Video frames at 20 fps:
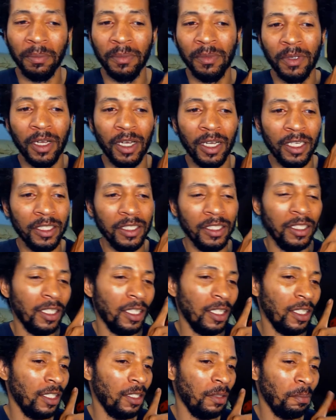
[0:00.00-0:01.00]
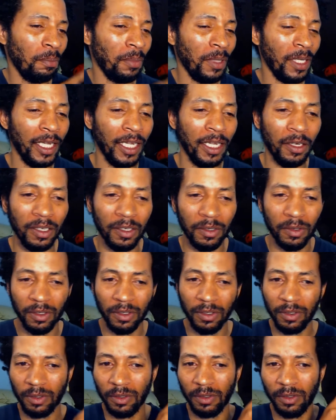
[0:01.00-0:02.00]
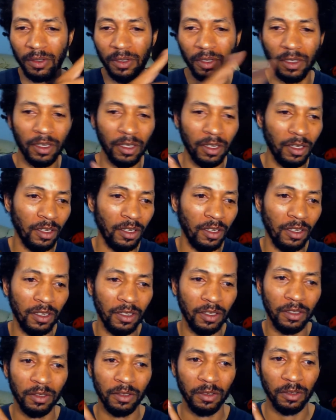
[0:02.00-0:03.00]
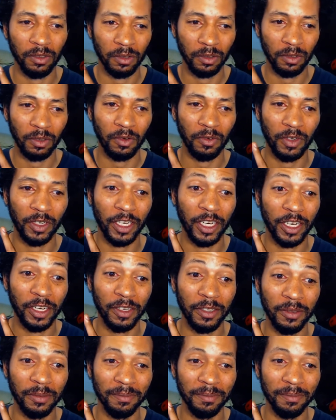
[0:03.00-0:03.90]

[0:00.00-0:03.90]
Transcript: undone bed over here,